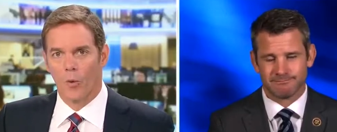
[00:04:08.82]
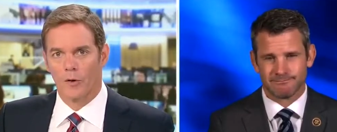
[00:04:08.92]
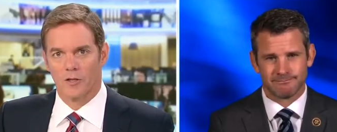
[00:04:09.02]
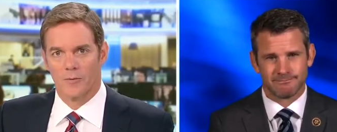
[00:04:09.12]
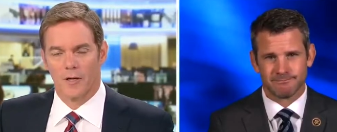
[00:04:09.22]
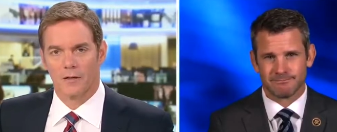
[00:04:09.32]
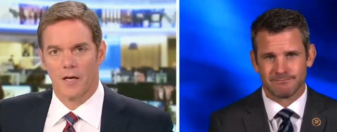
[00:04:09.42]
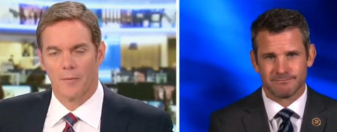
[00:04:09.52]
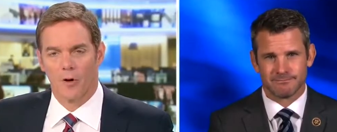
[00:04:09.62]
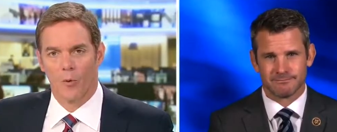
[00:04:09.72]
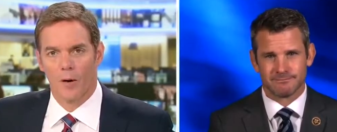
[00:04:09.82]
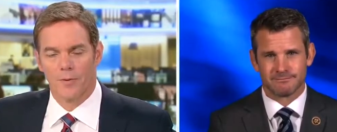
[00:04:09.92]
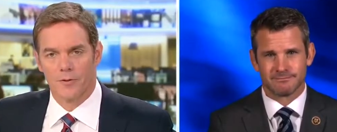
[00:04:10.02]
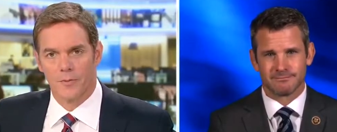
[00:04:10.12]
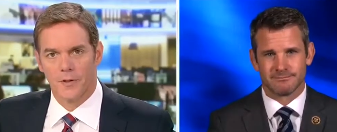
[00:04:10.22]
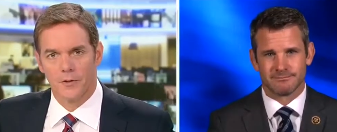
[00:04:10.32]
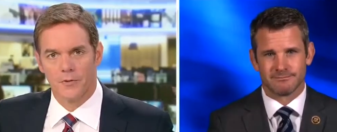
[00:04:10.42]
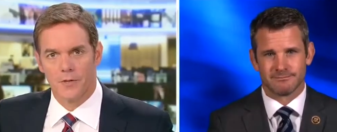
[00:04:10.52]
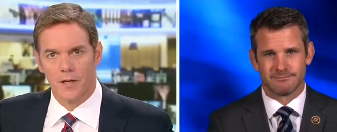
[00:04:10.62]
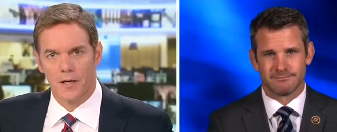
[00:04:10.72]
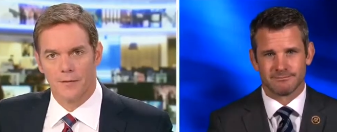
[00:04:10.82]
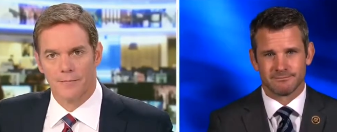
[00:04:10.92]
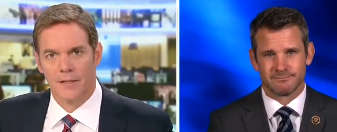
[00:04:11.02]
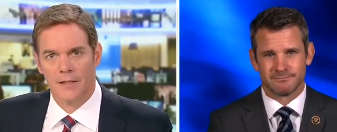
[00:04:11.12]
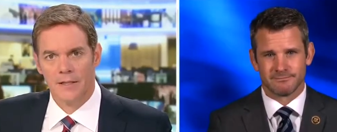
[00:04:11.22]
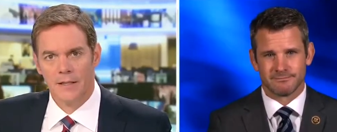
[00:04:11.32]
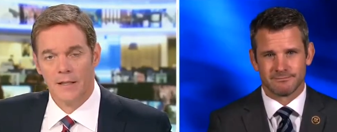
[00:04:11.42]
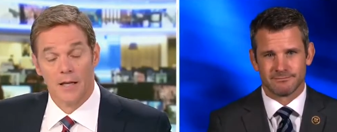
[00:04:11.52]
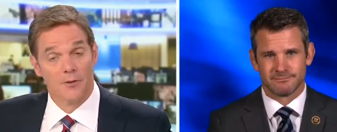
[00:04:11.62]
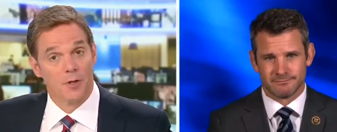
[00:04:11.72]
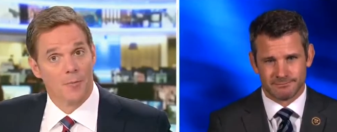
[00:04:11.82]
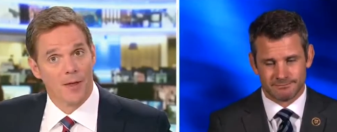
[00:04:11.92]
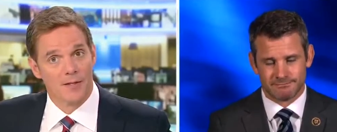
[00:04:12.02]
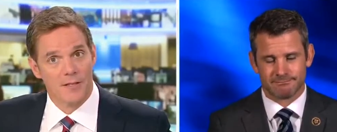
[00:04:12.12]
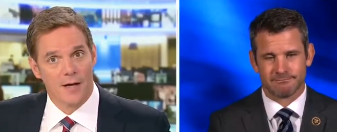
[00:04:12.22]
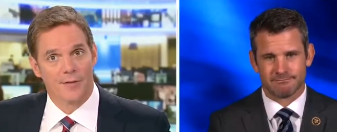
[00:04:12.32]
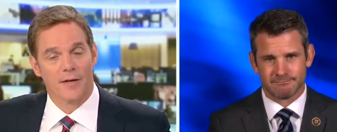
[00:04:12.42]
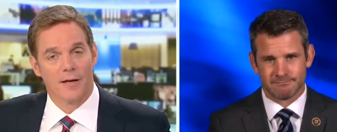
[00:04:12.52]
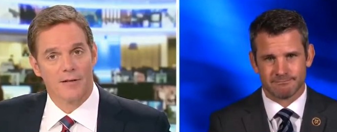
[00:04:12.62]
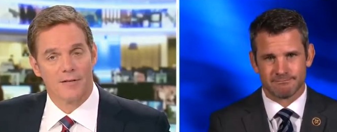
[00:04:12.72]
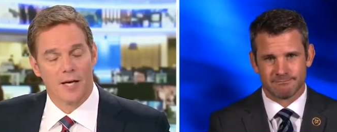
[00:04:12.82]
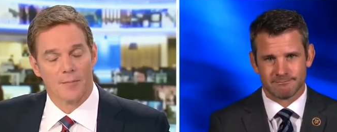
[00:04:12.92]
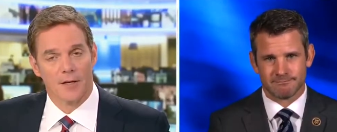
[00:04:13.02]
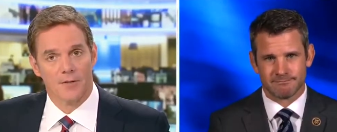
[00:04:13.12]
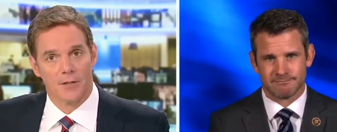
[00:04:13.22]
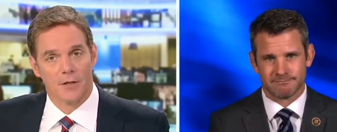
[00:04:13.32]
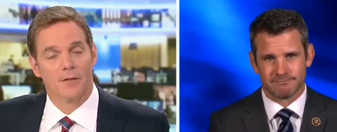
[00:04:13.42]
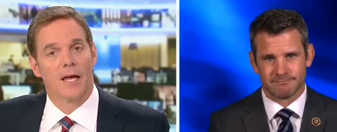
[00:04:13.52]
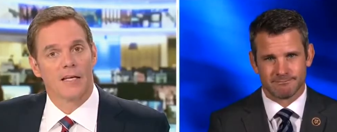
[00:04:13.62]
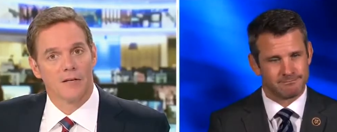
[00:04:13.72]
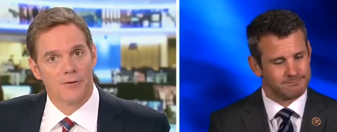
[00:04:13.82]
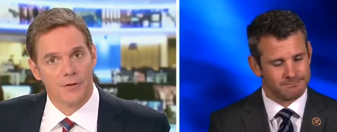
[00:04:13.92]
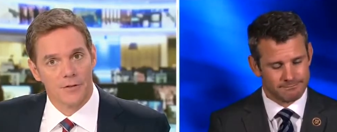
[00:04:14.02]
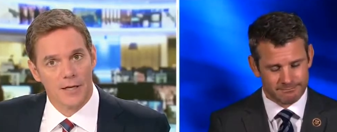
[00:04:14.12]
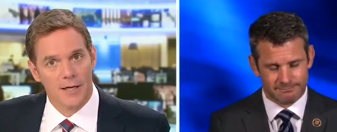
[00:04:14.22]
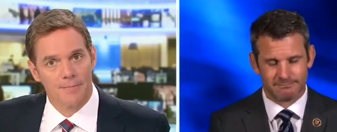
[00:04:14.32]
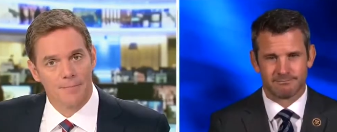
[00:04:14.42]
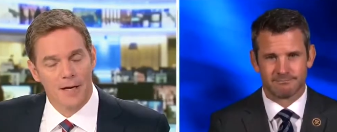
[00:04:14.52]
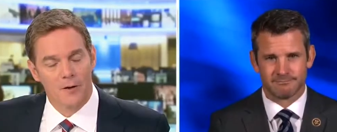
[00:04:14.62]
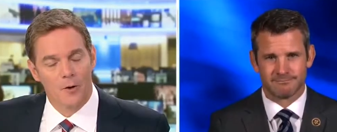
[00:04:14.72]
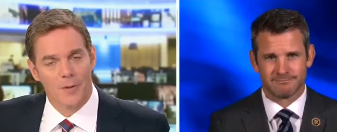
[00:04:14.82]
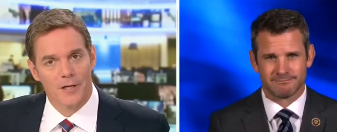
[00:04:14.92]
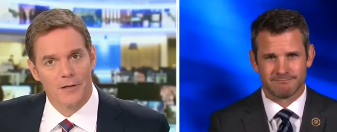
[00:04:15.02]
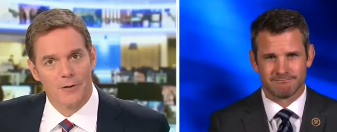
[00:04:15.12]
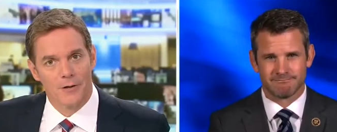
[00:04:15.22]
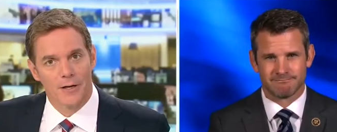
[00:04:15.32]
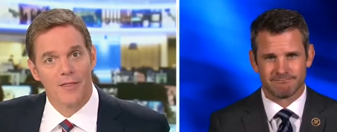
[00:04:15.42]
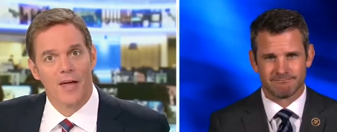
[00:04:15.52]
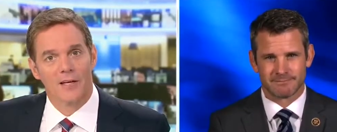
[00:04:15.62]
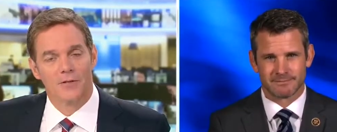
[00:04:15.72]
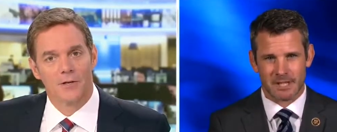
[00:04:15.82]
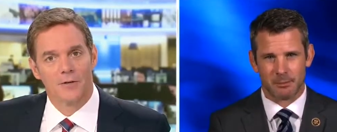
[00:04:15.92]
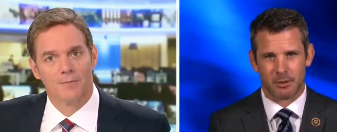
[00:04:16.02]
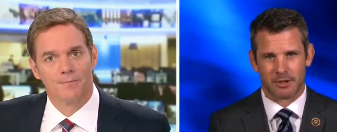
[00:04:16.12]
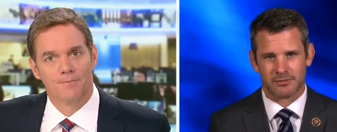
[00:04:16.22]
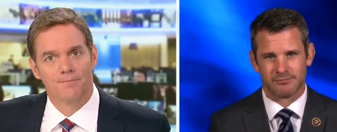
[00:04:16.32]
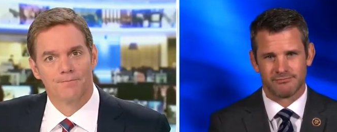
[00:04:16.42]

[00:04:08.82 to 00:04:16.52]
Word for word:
Speaker 1: warnings about chemical weapons being used again. Let's hope that's not the case. Adam Kinzinger, thank you for your time back home in Illinois. Thank you, sir. God bless.